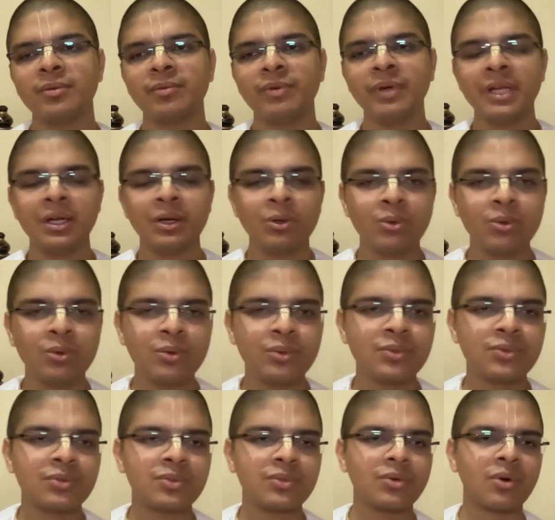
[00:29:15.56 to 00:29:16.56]
we
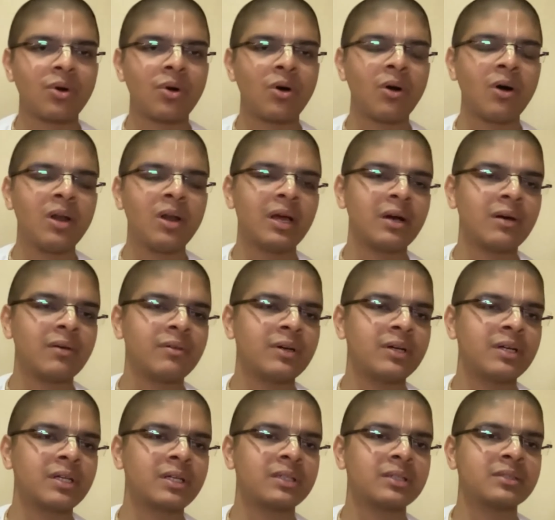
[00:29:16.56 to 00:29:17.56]
lose all
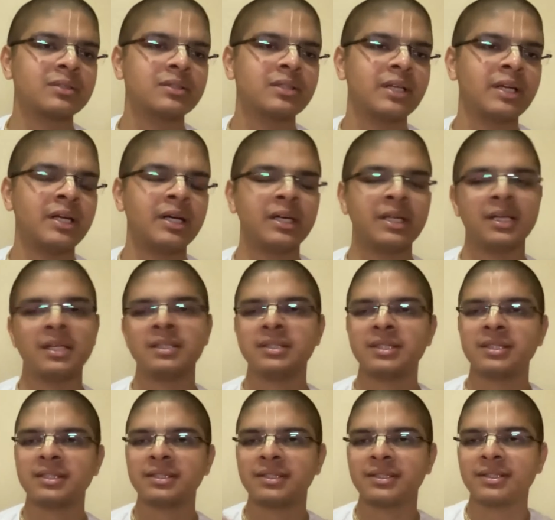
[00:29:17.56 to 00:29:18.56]
our
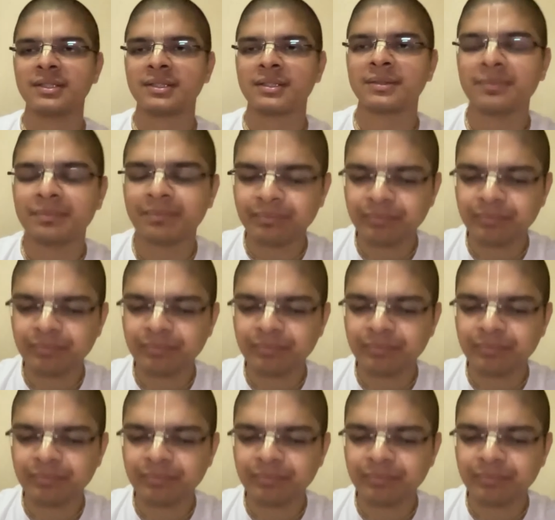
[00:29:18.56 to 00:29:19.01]
intelligence.